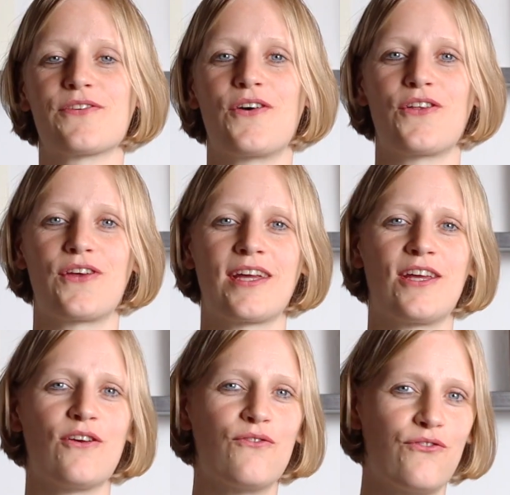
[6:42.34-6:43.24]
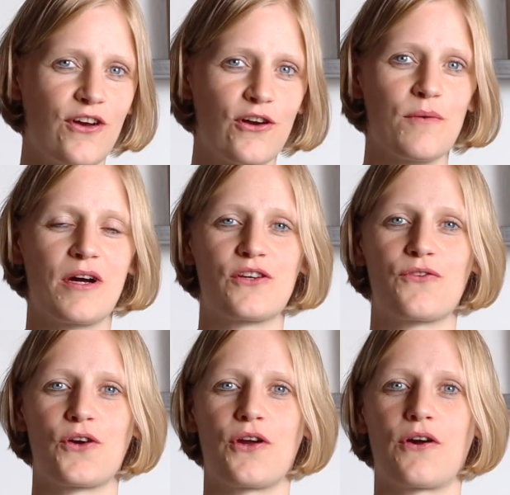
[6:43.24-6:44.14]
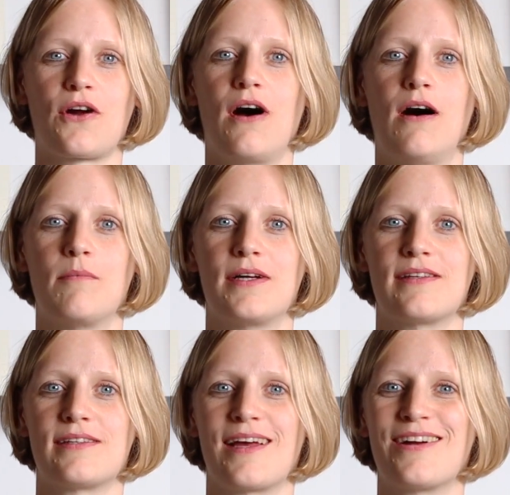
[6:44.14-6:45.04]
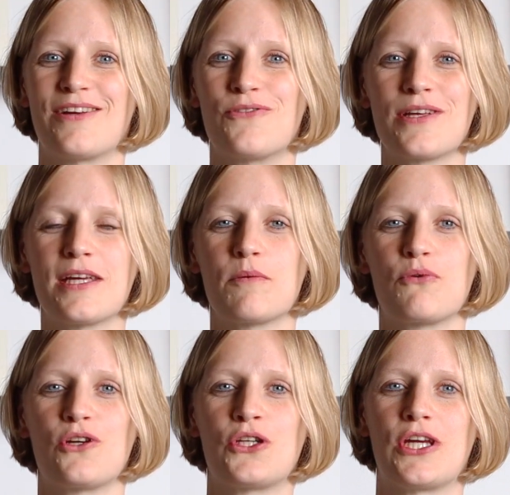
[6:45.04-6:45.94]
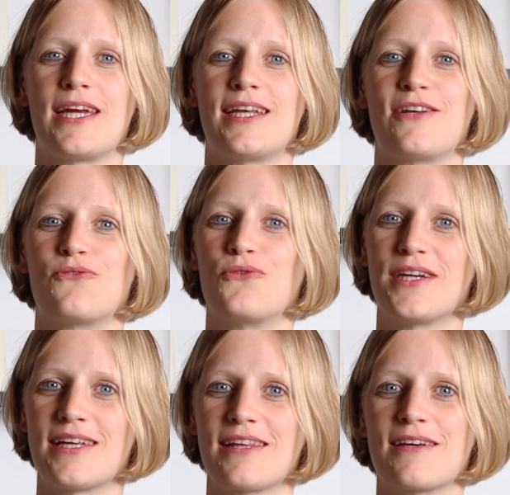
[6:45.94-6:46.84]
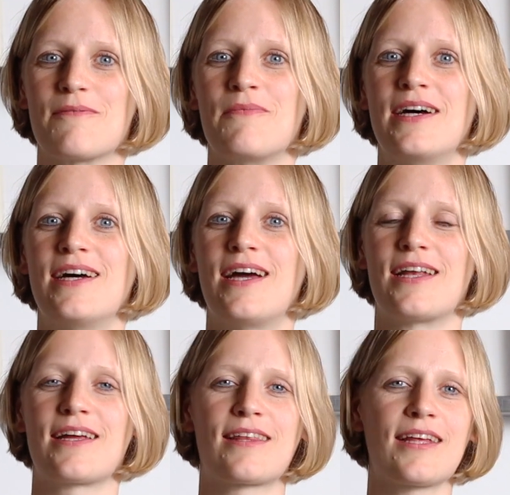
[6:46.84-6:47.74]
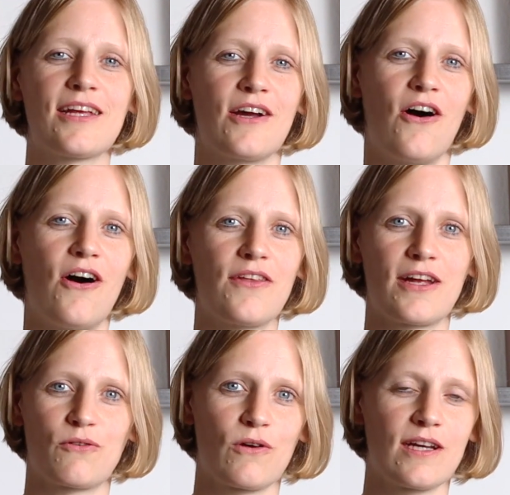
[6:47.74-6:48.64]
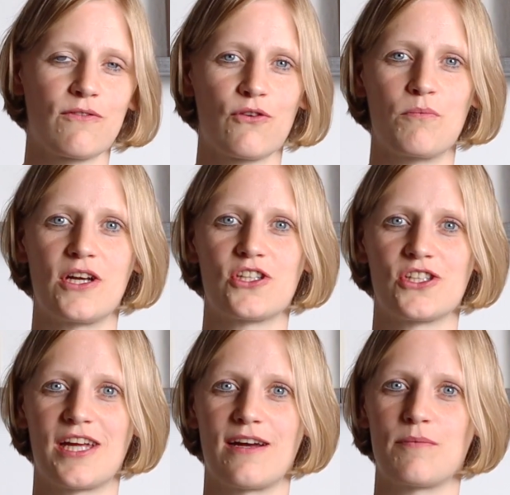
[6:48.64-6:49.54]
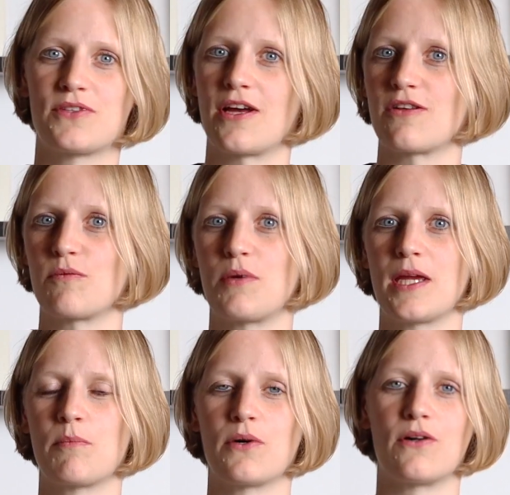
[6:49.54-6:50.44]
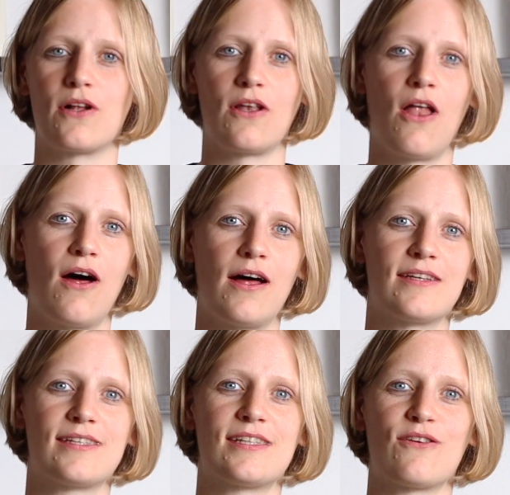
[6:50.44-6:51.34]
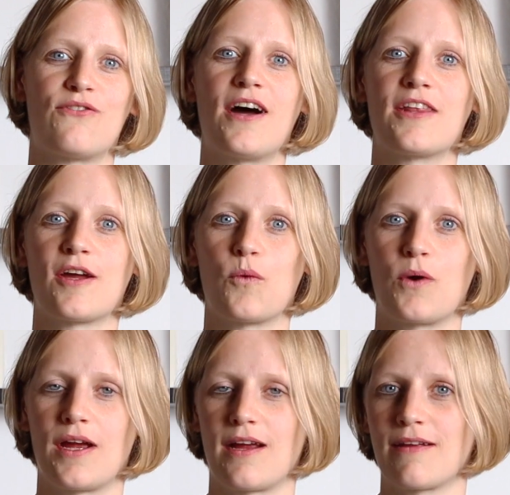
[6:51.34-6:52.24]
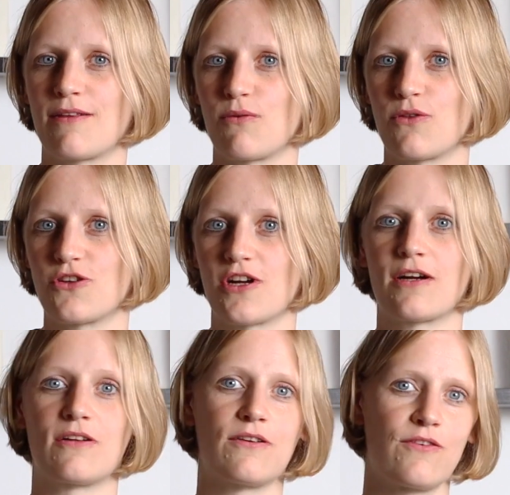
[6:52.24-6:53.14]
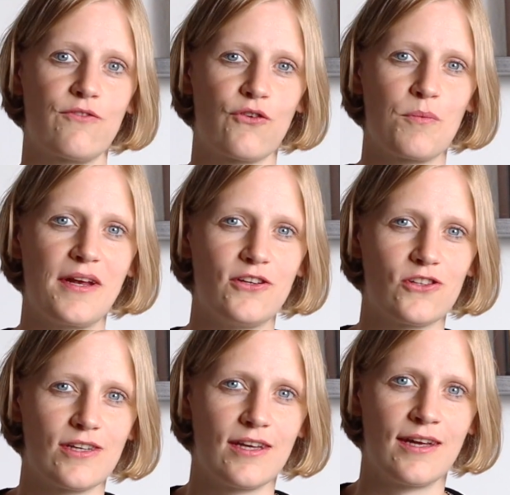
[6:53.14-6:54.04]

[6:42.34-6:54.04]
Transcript: of all, thank you very much for your comments. I really appreciated reading them, and I think all that great information helps other people a lot to find their way through the jungle of information.